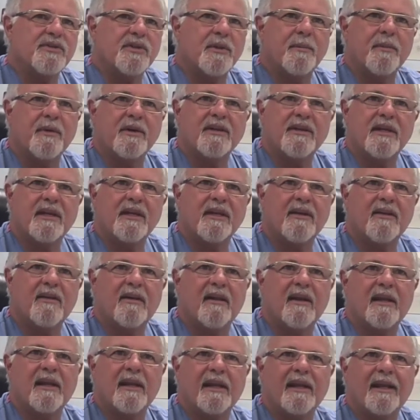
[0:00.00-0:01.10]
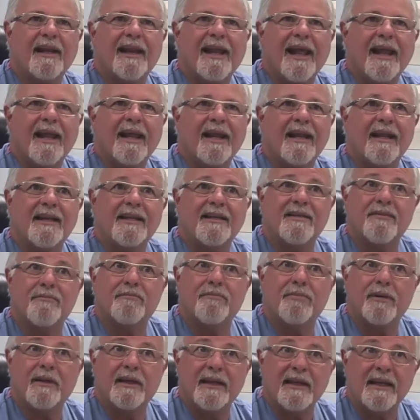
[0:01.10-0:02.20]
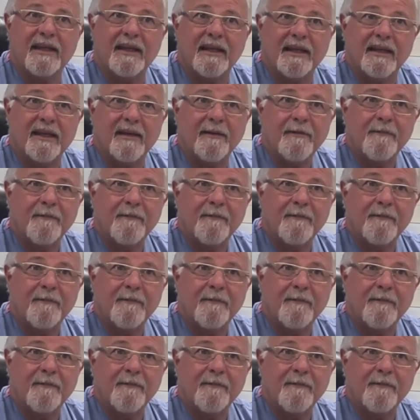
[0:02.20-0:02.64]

are particularly likely to bleed.